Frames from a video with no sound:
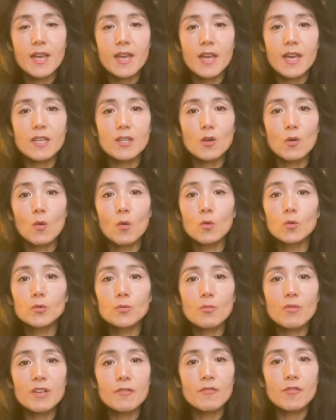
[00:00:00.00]
and the old
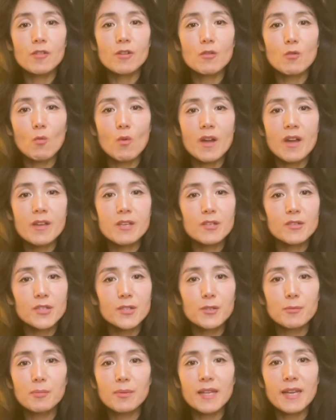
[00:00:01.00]
river where I used
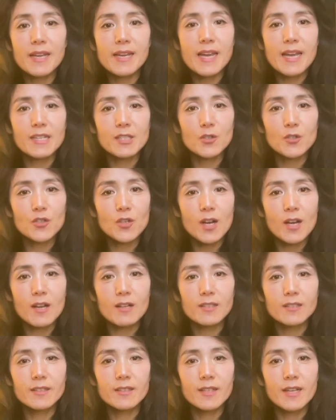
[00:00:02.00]
to play as a
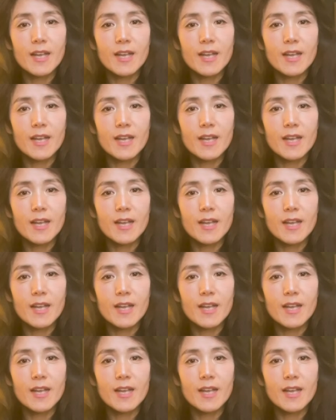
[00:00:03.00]
child,